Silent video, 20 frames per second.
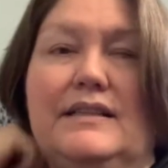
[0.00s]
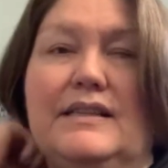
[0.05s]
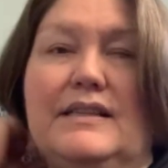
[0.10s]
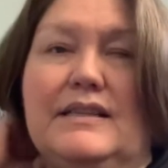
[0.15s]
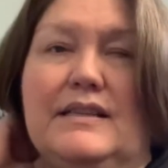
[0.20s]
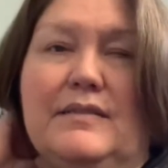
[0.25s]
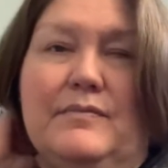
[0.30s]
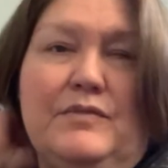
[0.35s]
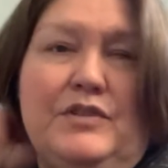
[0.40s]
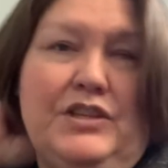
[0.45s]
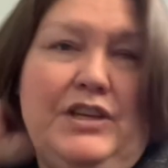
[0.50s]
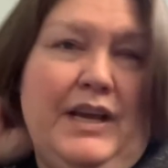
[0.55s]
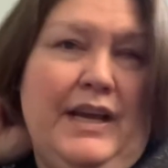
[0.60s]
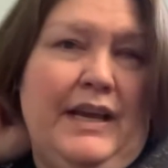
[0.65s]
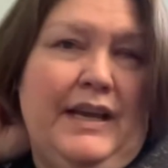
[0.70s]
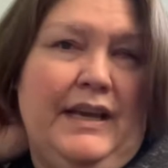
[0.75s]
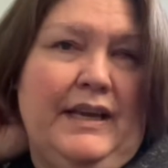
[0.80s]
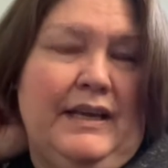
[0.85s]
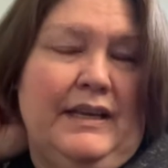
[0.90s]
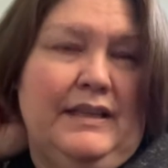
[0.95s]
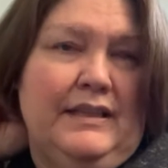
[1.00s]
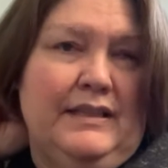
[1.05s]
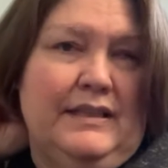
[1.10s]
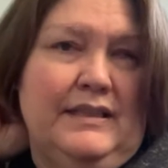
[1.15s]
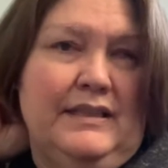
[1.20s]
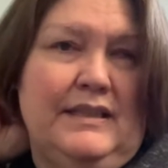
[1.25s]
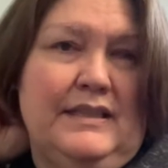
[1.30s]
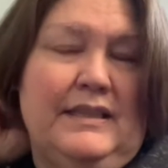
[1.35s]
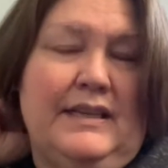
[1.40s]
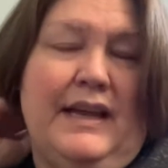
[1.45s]
some
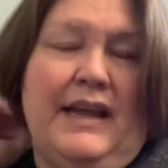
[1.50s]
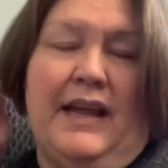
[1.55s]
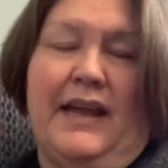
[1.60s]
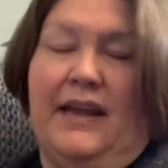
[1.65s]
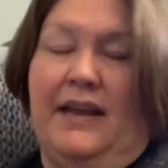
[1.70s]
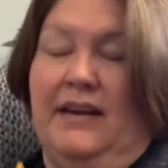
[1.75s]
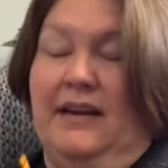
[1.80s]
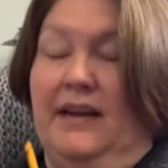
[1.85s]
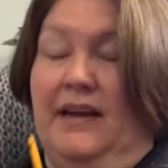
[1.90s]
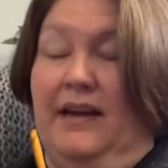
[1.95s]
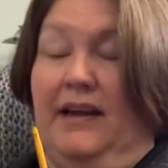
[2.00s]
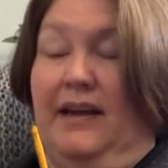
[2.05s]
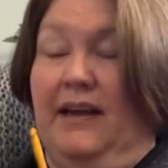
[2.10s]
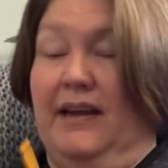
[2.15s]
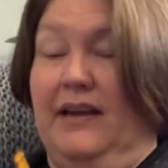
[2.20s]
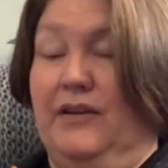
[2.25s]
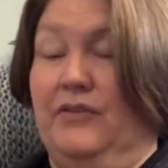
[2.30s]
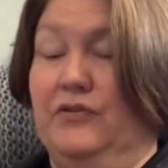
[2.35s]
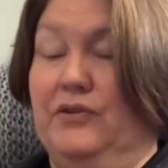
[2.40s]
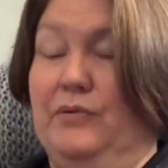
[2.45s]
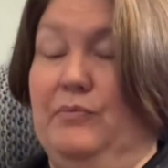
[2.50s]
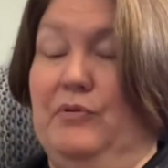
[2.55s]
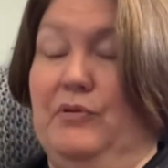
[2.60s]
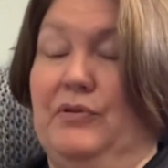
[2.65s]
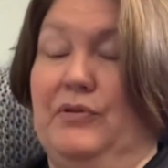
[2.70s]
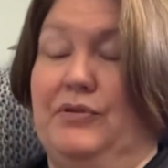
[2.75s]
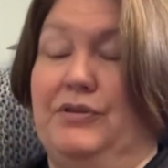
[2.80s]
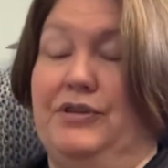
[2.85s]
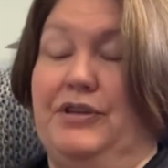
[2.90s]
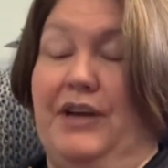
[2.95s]
chains, and a triple
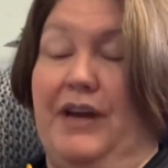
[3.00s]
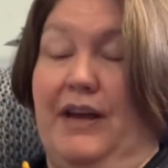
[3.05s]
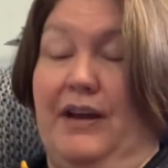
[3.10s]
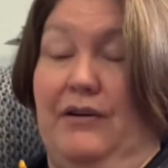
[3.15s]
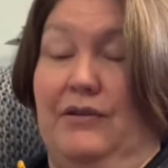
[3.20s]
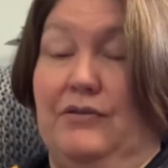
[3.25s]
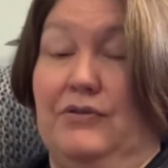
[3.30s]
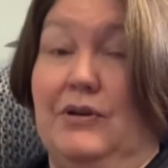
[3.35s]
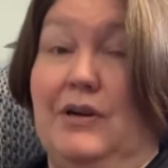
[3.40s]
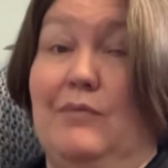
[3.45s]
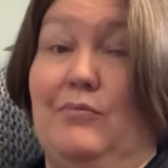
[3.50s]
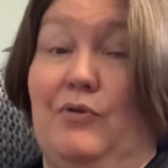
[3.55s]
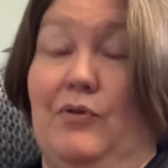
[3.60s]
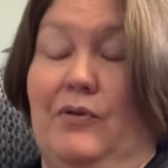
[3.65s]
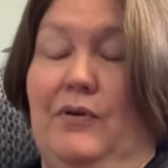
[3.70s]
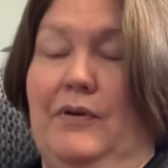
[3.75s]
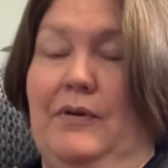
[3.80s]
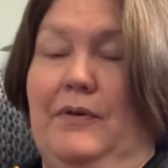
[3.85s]
crochet or treble